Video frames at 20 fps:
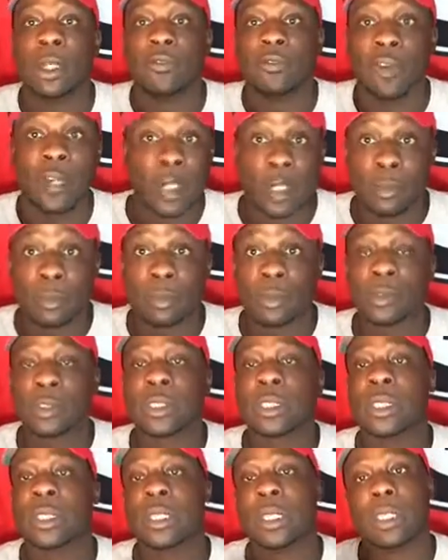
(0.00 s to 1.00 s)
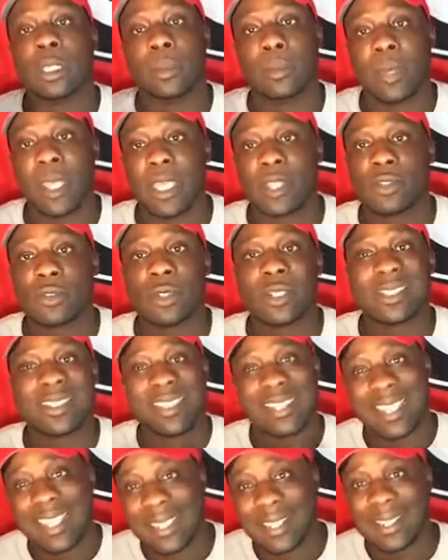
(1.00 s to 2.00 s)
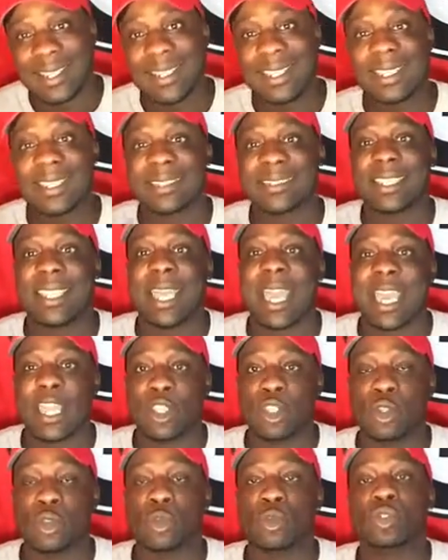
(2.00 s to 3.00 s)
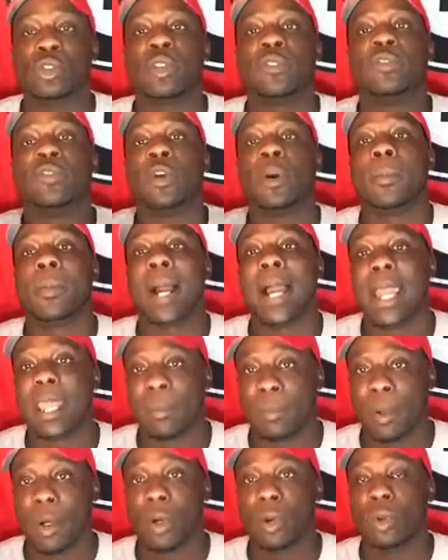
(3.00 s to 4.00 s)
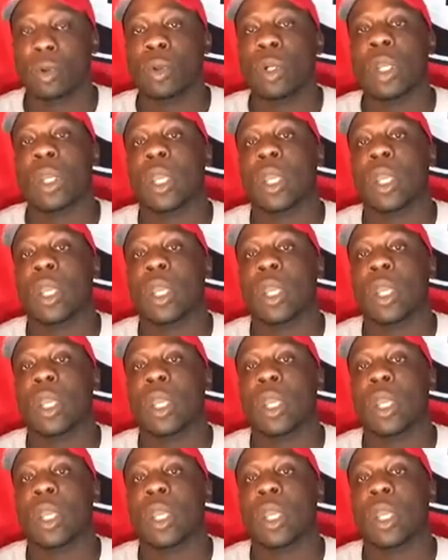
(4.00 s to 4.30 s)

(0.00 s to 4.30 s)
variables and the metrics and analytics that I use for my poll.